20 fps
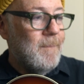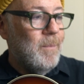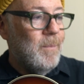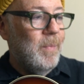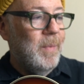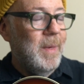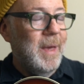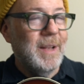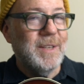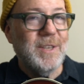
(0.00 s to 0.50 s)

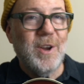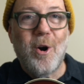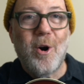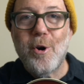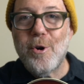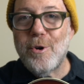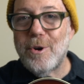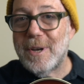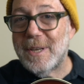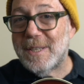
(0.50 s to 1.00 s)
It's
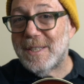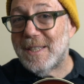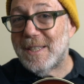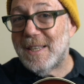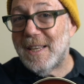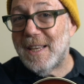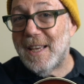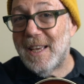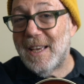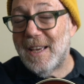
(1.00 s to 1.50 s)
harder to
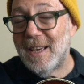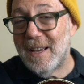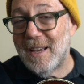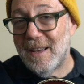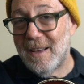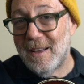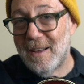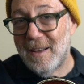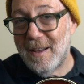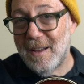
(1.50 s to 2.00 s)
see
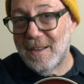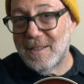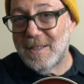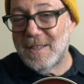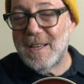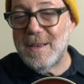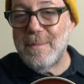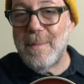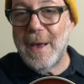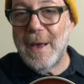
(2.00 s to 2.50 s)

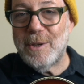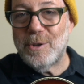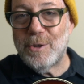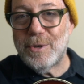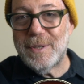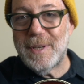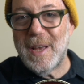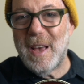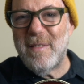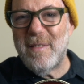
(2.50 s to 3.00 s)
C major
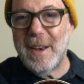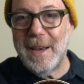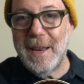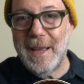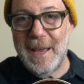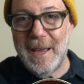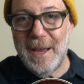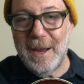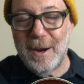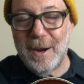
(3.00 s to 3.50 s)
7
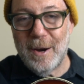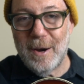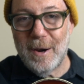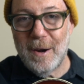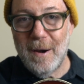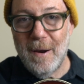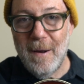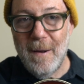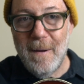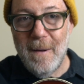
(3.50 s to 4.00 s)

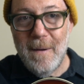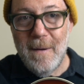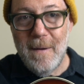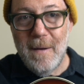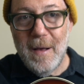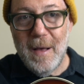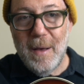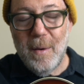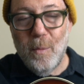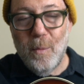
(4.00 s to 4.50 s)
here.
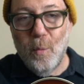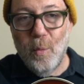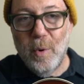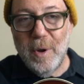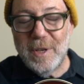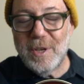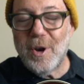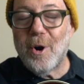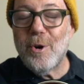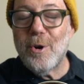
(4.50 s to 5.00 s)

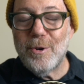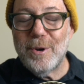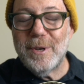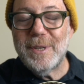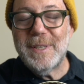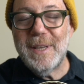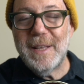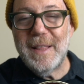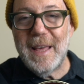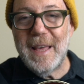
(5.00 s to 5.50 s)
It's harder to
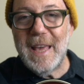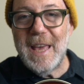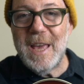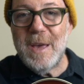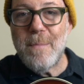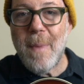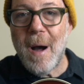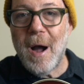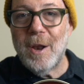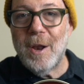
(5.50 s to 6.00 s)
see the E
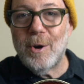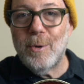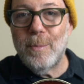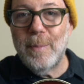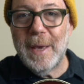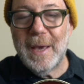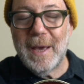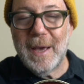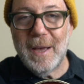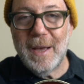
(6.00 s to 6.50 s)
minor
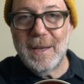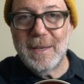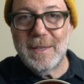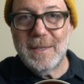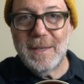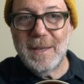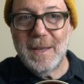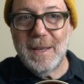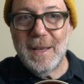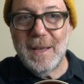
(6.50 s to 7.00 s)

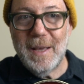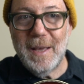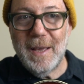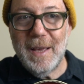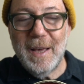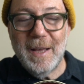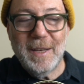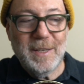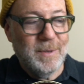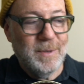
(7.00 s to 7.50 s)
because
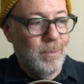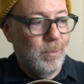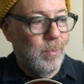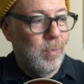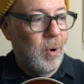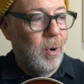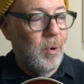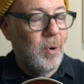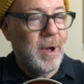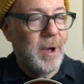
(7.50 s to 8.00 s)
it's
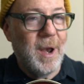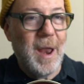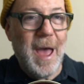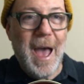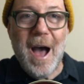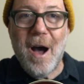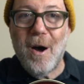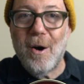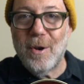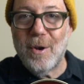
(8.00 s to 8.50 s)
broken
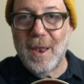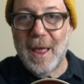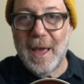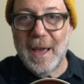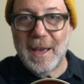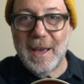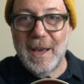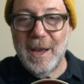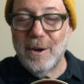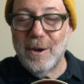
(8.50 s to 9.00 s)
out.
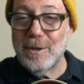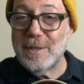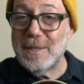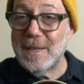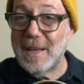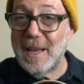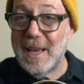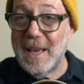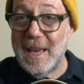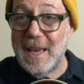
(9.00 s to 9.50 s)
Like here's
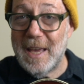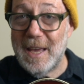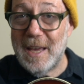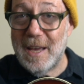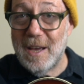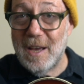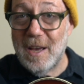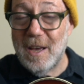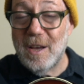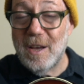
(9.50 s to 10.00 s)
E, G,
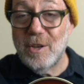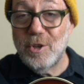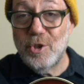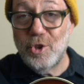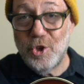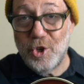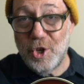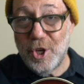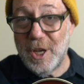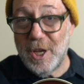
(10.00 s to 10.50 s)

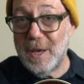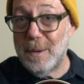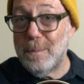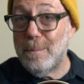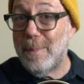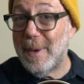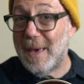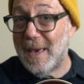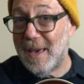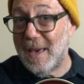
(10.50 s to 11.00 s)

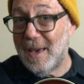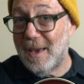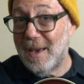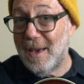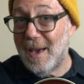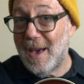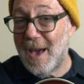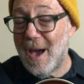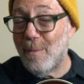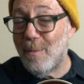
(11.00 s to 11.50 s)
B,
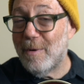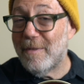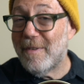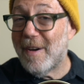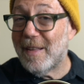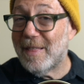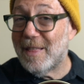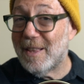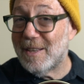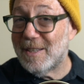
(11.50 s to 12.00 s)
and we've
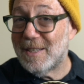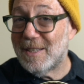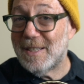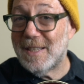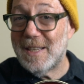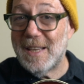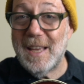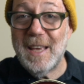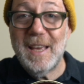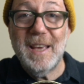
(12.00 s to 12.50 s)
got this
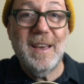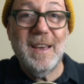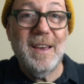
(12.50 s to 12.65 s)
C